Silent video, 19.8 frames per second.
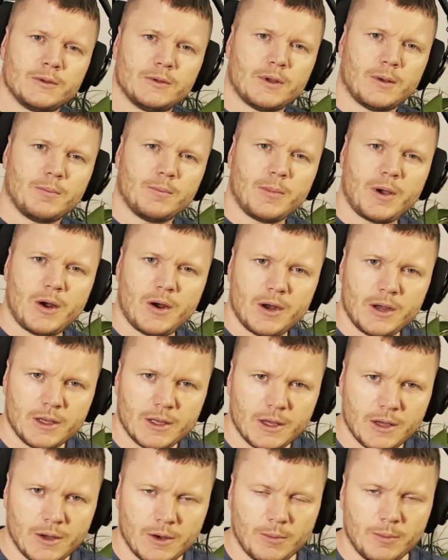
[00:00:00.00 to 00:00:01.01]

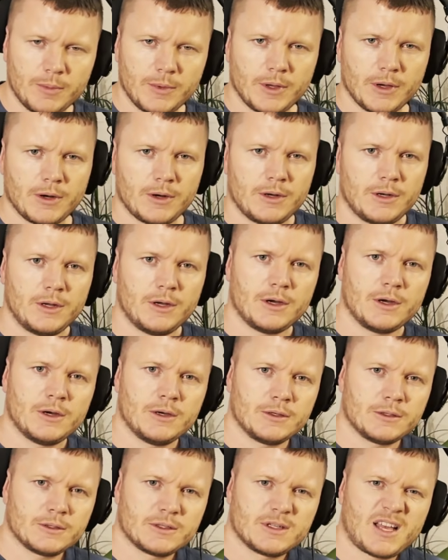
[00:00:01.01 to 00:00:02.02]
America, up there
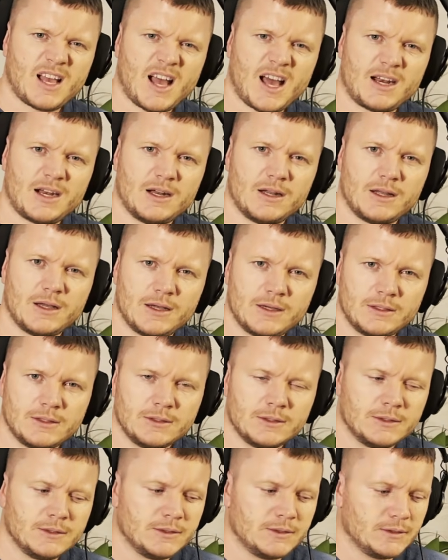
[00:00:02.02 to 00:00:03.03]
near Canada
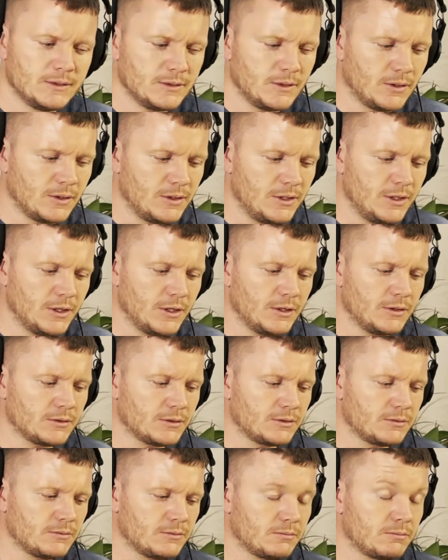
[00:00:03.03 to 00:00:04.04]
or near
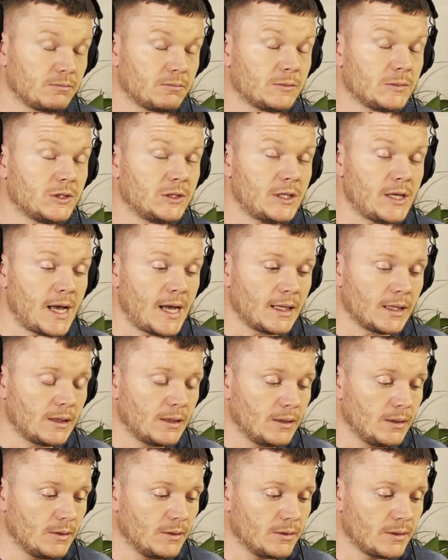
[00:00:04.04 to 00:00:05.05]

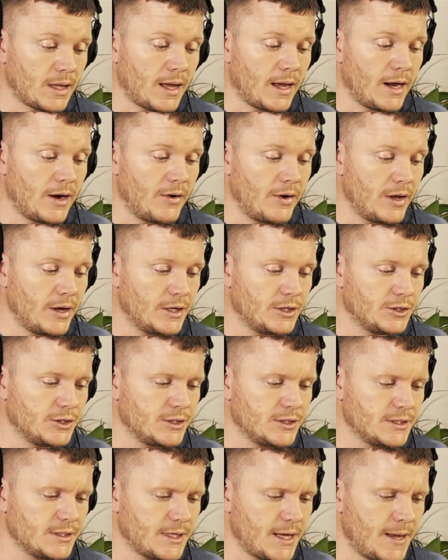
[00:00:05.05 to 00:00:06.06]
Seattle or that area, I
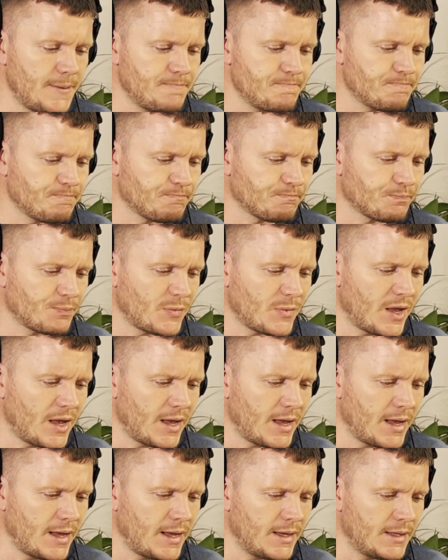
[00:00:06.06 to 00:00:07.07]
should say.
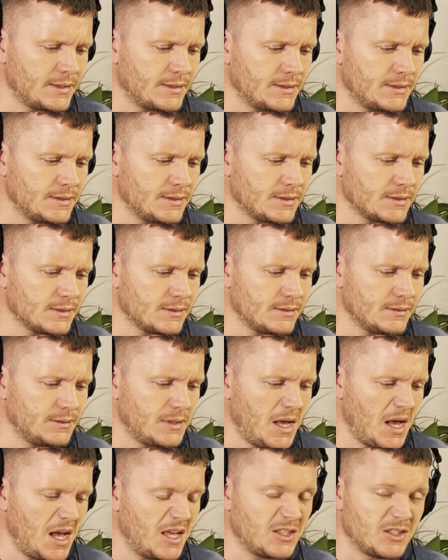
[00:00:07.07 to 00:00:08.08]
And
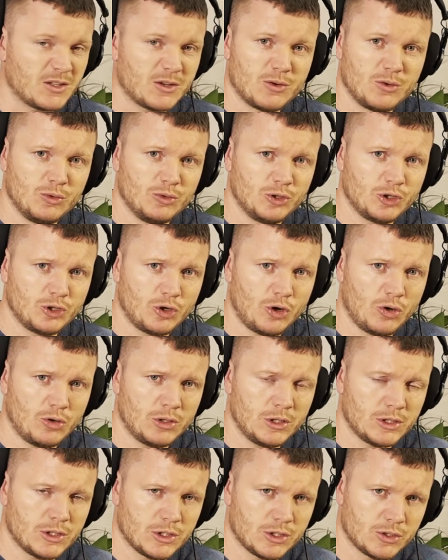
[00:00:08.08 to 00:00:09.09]
yeah, it's a cool
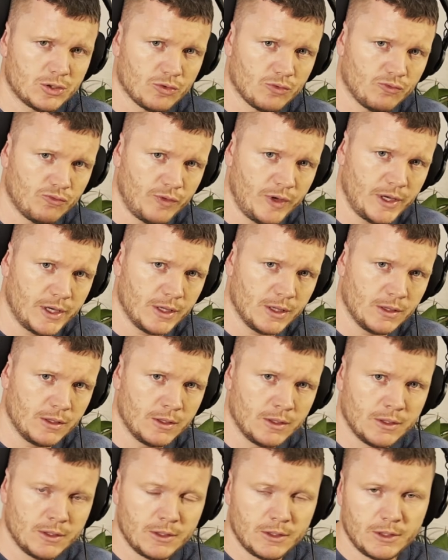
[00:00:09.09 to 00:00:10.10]
show. It's surreal,
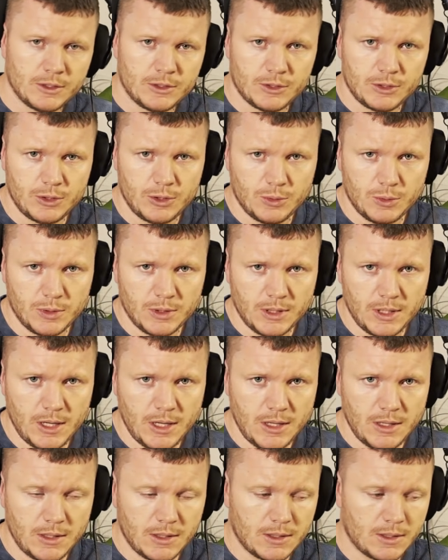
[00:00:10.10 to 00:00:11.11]
it's
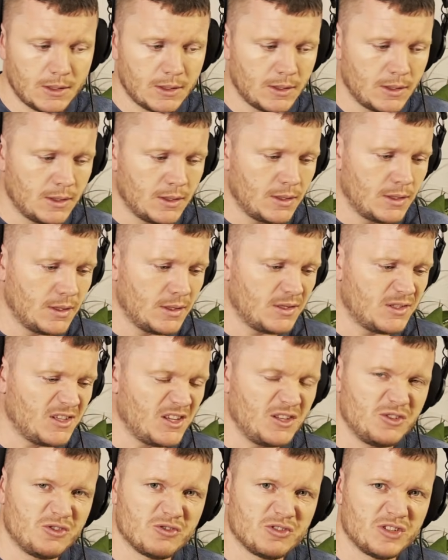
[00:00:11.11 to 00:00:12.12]
unique, it's
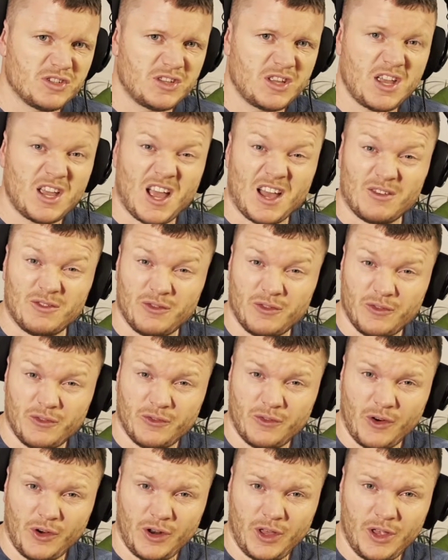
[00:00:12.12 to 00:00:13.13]
interesting and
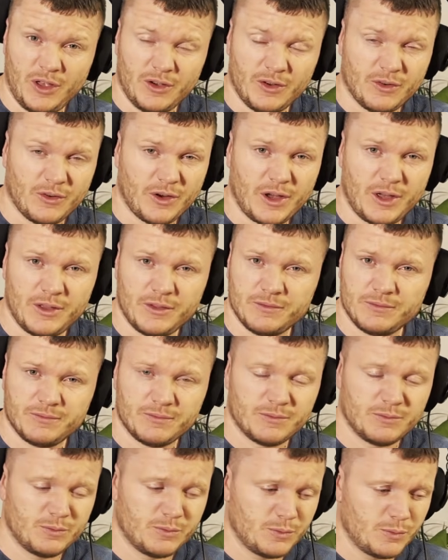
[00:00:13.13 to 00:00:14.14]
funny, right?
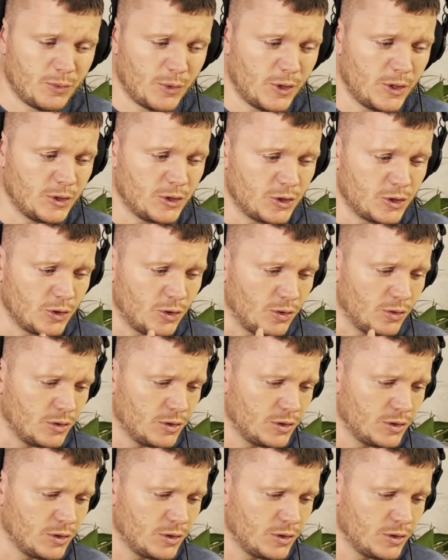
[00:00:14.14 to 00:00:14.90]
Brilliant show.